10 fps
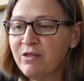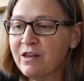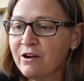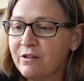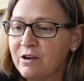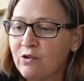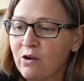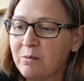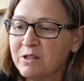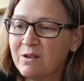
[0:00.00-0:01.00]
thicker than
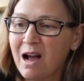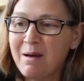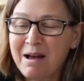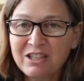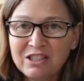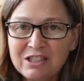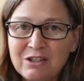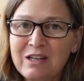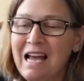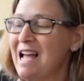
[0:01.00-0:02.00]
normal, so I'm actually just
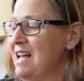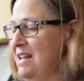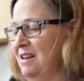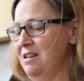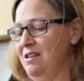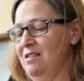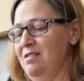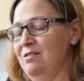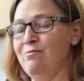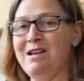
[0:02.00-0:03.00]
going to add
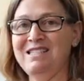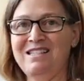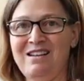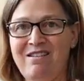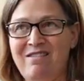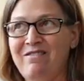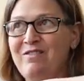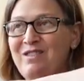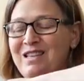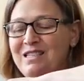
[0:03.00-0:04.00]
the rest of
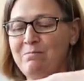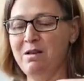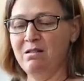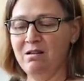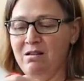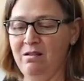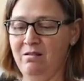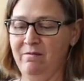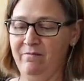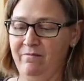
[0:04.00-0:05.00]
this milk
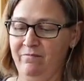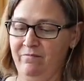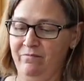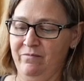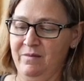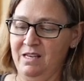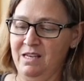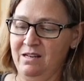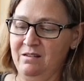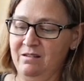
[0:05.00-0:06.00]

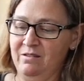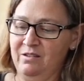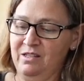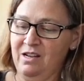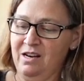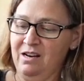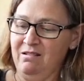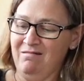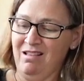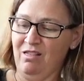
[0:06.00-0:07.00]
in. There's not
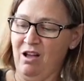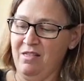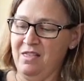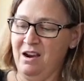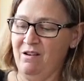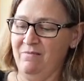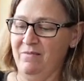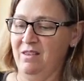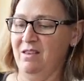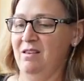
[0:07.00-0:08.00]
a lot there,
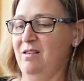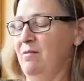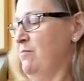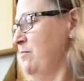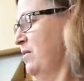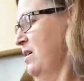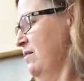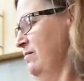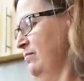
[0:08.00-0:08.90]
but